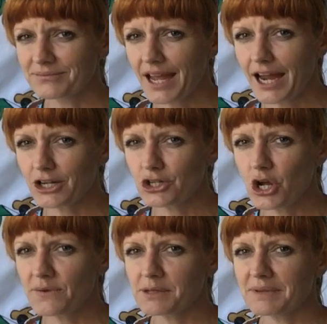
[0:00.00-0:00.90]
How do you
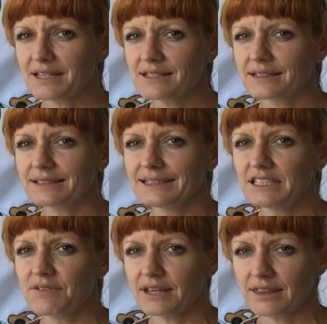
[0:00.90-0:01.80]
know if something is a
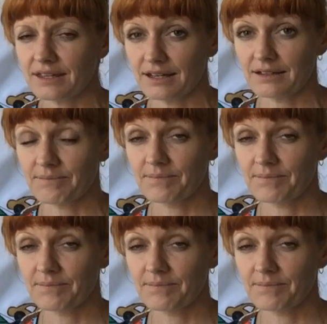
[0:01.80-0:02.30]
living thing?